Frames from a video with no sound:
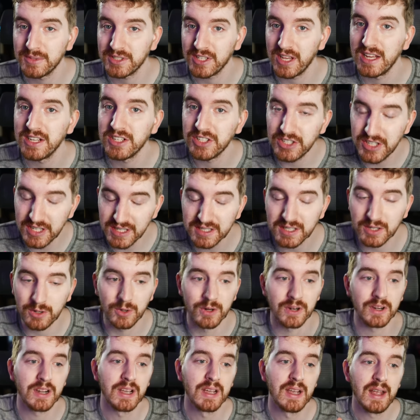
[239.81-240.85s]
slash
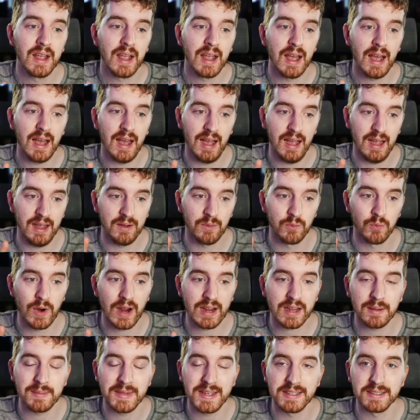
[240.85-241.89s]
Discord uh,
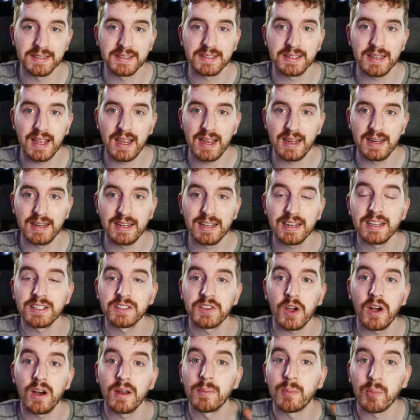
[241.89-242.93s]
recommends, and it is
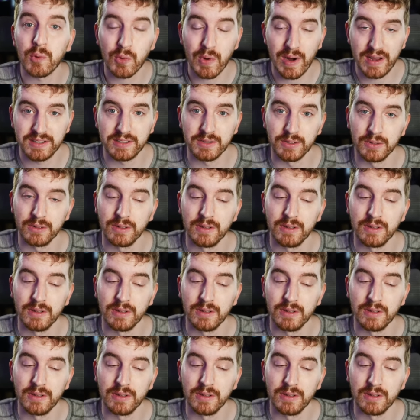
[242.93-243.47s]
called Pretzel